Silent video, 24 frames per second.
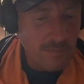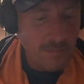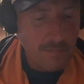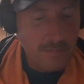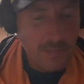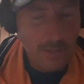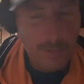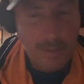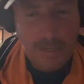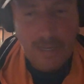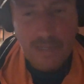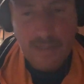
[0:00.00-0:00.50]

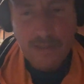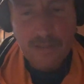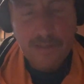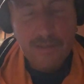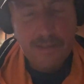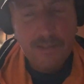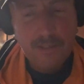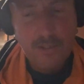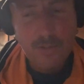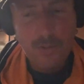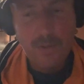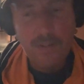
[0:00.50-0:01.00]
Then we
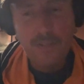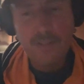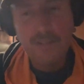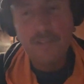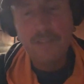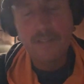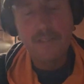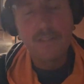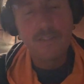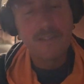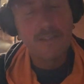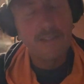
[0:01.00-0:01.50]
get to
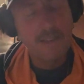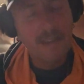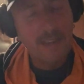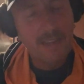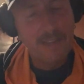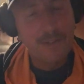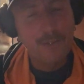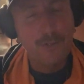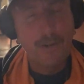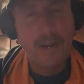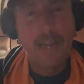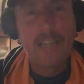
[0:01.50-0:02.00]
this,
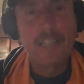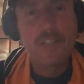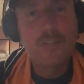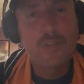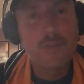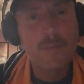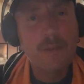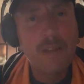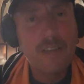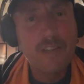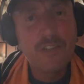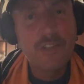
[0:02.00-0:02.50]
again,
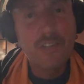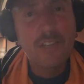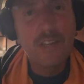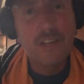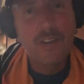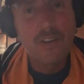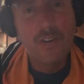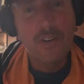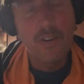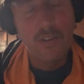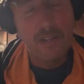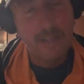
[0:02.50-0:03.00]
transformation in Earl.